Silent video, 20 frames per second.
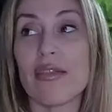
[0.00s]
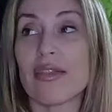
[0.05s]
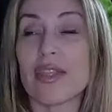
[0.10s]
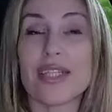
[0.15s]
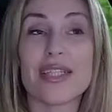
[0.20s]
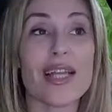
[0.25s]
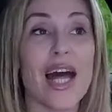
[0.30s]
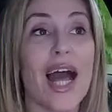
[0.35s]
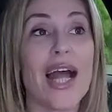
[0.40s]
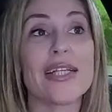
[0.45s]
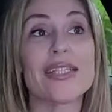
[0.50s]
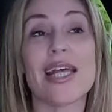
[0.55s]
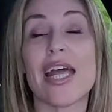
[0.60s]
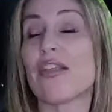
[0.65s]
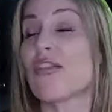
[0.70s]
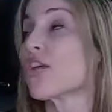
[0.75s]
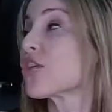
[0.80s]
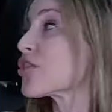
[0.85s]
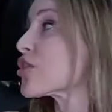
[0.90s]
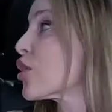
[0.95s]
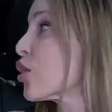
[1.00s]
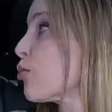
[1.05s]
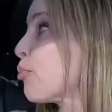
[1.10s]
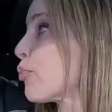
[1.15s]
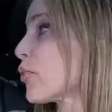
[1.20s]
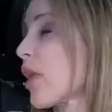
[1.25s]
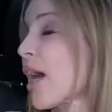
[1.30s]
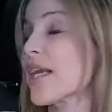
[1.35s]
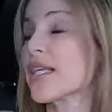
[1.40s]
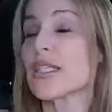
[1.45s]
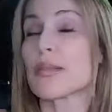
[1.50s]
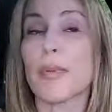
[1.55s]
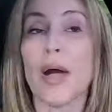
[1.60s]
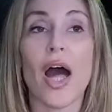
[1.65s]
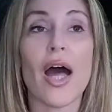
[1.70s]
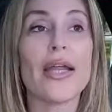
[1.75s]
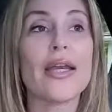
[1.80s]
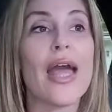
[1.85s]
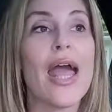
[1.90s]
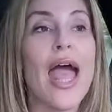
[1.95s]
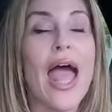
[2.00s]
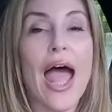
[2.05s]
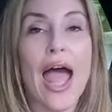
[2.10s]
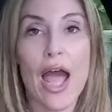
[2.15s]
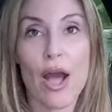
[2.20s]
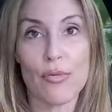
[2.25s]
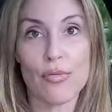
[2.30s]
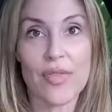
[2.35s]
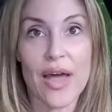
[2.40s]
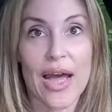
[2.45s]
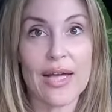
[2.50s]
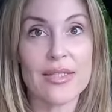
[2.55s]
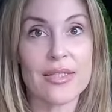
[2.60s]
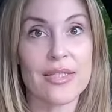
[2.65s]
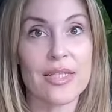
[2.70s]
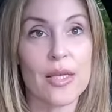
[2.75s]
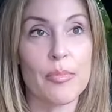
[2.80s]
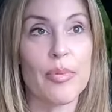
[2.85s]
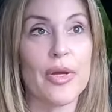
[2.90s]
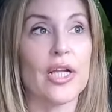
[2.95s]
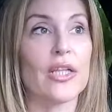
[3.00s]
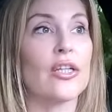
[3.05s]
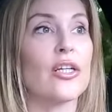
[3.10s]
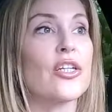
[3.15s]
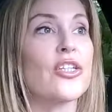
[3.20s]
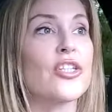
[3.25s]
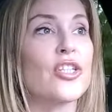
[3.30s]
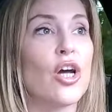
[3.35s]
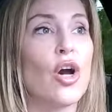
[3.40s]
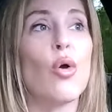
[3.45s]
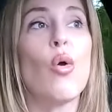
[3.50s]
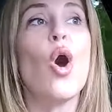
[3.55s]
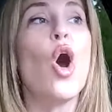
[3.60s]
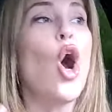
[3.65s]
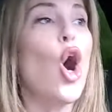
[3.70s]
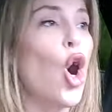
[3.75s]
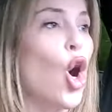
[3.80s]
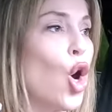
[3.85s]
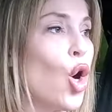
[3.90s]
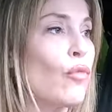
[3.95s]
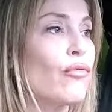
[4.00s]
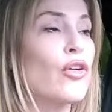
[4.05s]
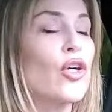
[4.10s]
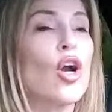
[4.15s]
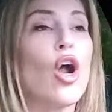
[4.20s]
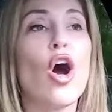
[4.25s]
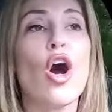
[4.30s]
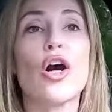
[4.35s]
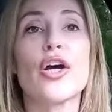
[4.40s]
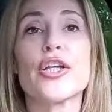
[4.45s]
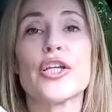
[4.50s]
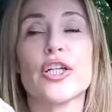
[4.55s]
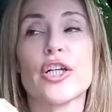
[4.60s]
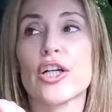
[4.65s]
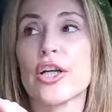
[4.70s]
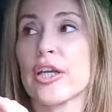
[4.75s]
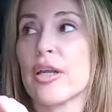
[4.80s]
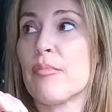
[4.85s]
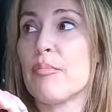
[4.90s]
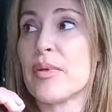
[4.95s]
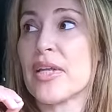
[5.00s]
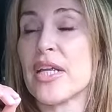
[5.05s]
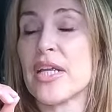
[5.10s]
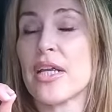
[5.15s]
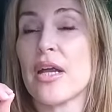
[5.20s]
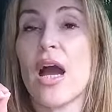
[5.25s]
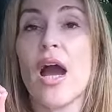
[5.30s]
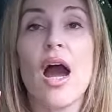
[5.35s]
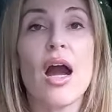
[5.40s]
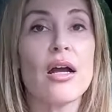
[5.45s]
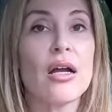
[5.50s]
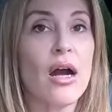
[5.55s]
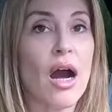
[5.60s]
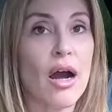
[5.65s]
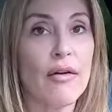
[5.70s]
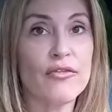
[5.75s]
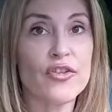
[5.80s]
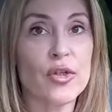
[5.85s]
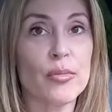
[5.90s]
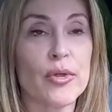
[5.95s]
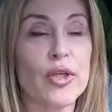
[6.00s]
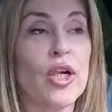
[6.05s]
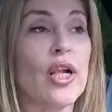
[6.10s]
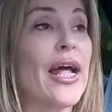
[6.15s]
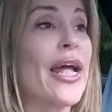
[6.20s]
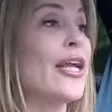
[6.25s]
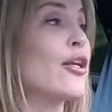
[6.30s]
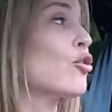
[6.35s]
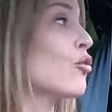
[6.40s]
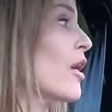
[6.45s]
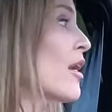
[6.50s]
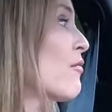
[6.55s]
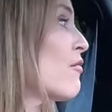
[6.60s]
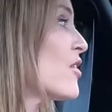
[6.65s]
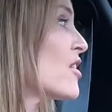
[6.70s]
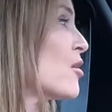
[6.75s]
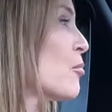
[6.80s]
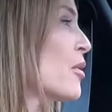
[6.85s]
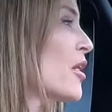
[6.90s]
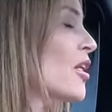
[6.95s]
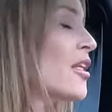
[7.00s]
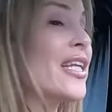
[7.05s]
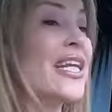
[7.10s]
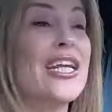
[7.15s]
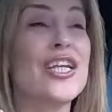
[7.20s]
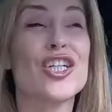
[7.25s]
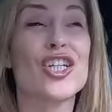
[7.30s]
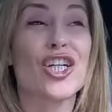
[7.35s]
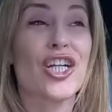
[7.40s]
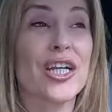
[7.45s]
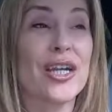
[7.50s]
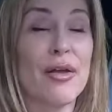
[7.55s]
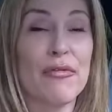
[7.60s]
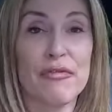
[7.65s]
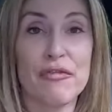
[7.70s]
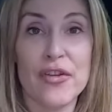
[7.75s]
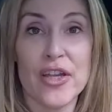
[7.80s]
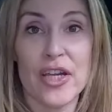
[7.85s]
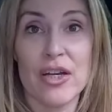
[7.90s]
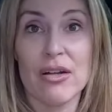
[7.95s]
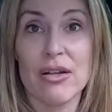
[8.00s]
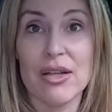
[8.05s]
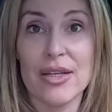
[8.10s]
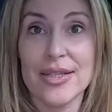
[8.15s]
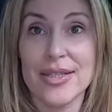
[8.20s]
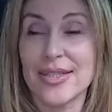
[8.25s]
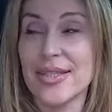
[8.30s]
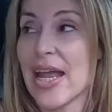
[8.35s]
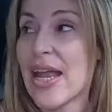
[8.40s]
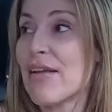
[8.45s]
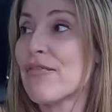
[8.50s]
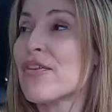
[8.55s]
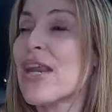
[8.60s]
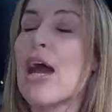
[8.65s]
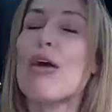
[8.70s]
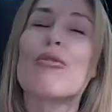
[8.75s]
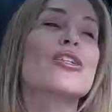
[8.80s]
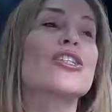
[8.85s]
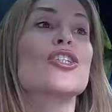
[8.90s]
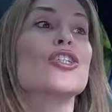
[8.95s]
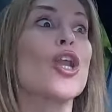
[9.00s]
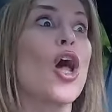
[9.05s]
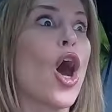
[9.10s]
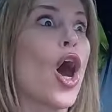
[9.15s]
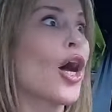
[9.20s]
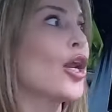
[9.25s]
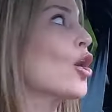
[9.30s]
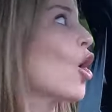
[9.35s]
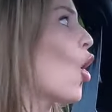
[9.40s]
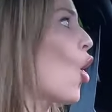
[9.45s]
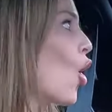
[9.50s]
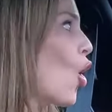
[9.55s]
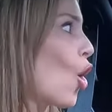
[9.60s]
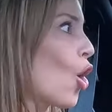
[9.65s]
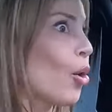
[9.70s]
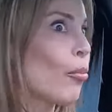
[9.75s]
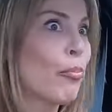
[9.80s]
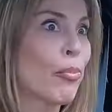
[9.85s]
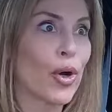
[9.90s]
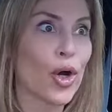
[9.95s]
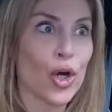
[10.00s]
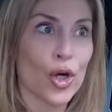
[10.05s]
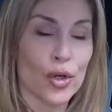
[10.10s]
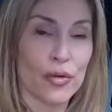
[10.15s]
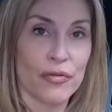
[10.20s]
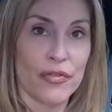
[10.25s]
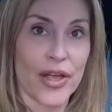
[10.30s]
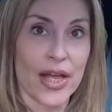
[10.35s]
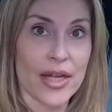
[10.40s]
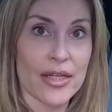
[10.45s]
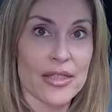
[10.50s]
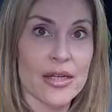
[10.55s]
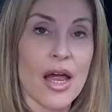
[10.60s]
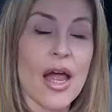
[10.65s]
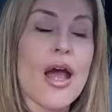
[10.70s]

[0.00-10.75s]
and the sides, and there's no blind spot out that C-pillar. So overall, you're going to be comfortable and great visibility. You're going to feel safe. Now, it's not all perfect.